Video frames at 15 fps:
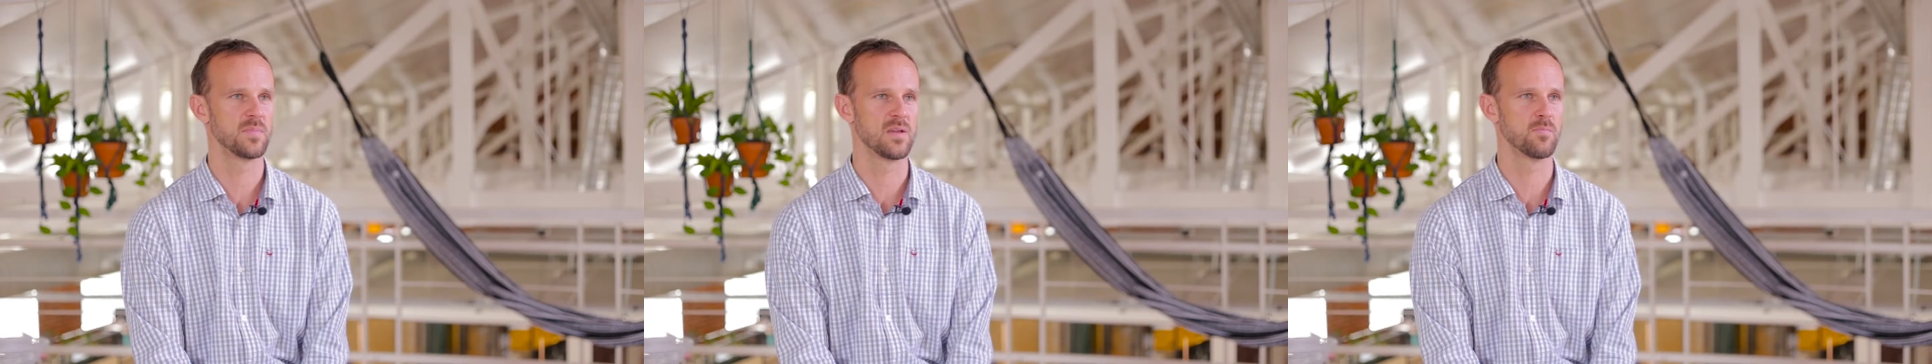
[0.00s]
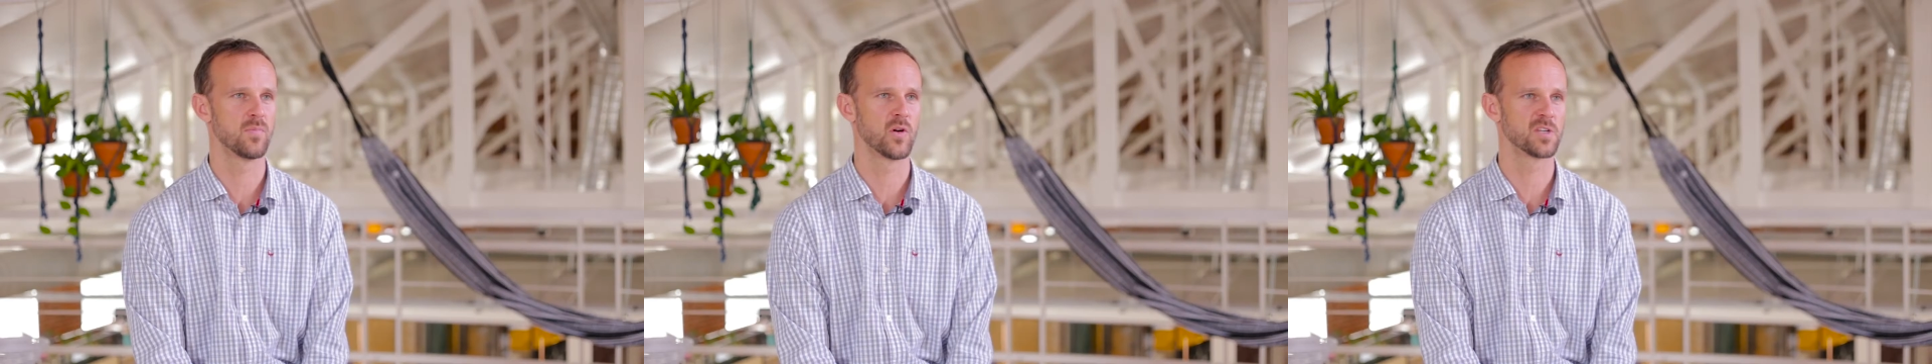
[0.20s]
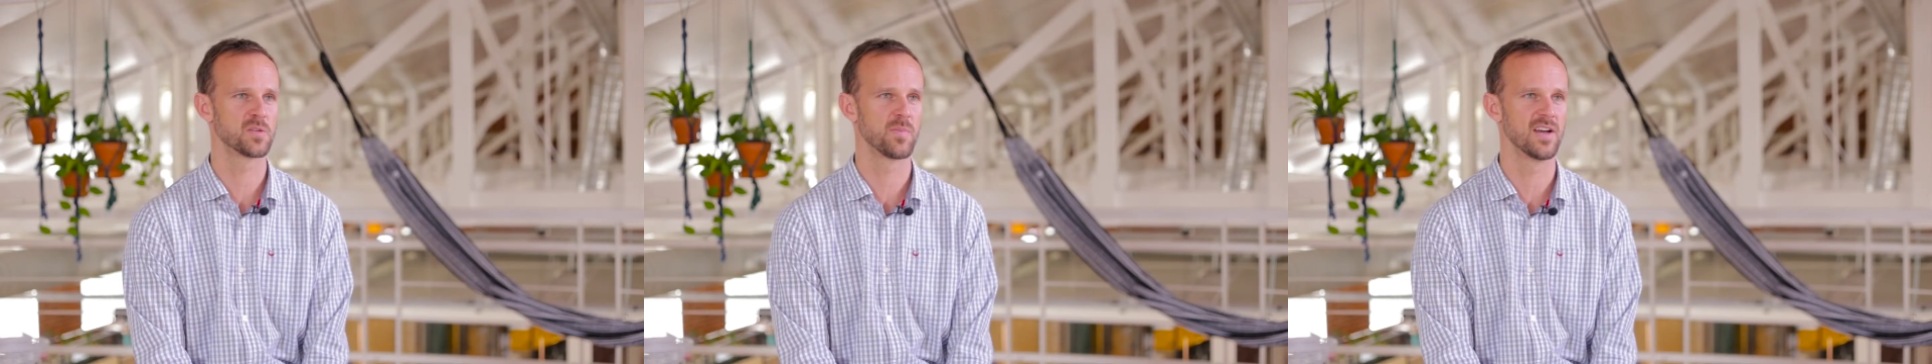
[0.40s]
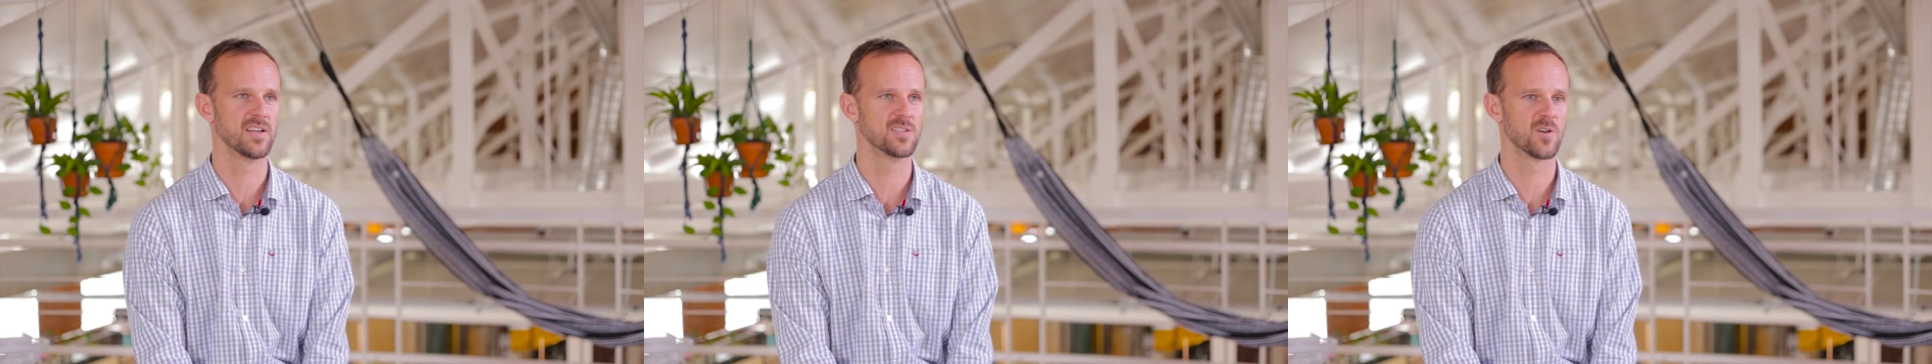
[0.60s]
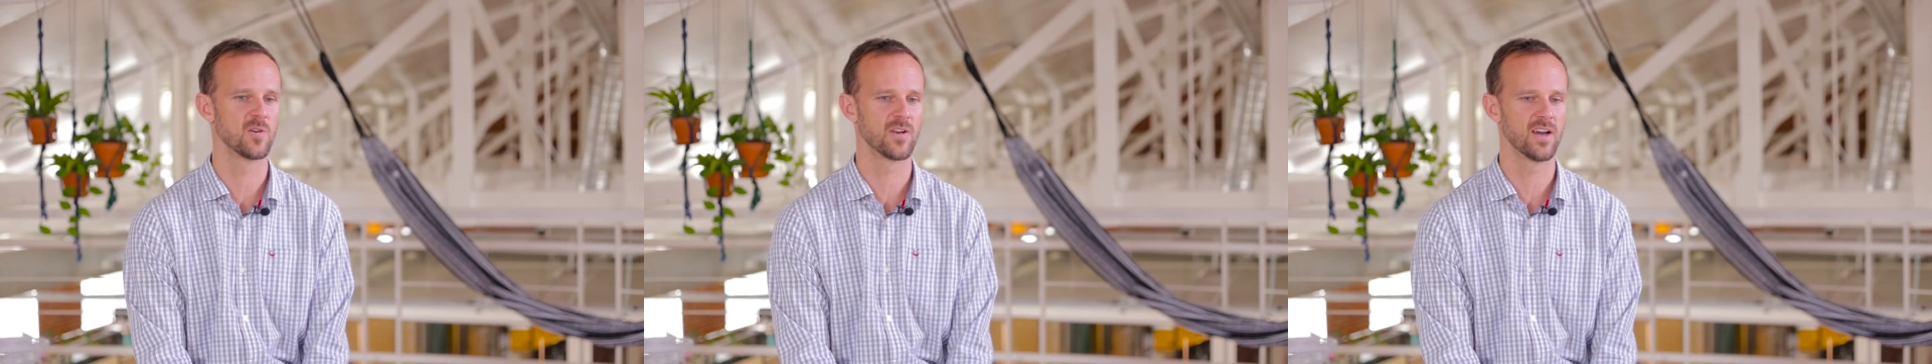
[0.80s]
being pushed by
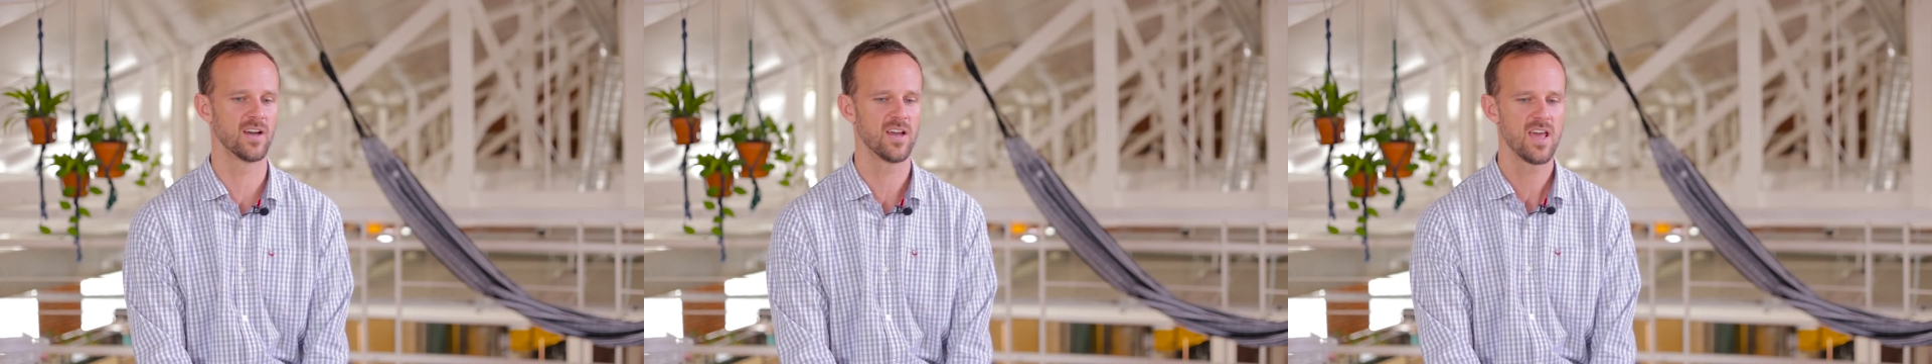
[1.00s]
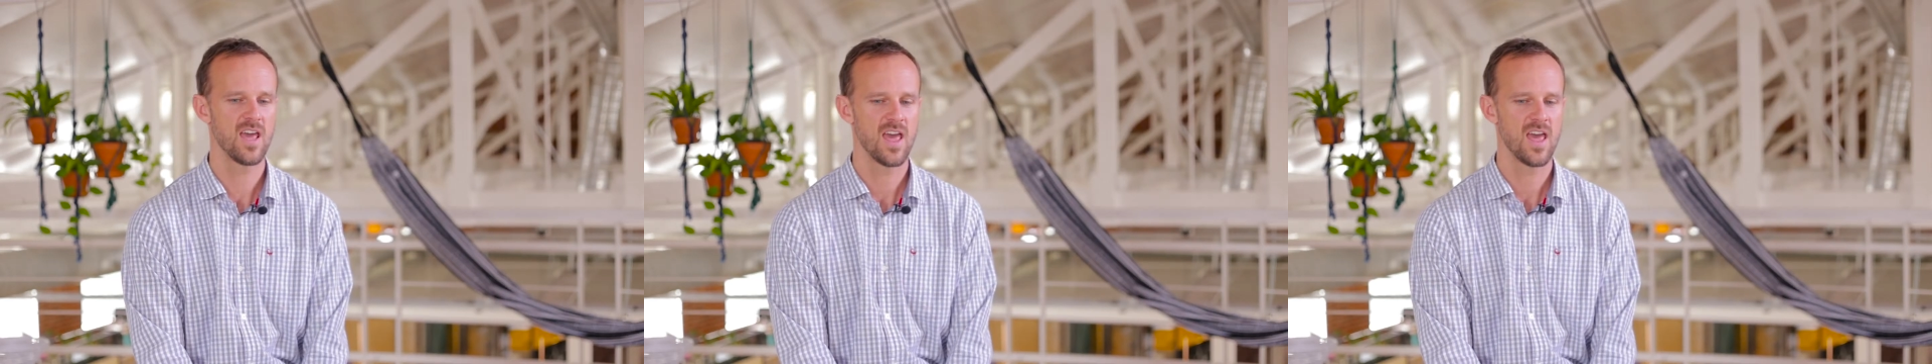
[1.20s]
Zoona.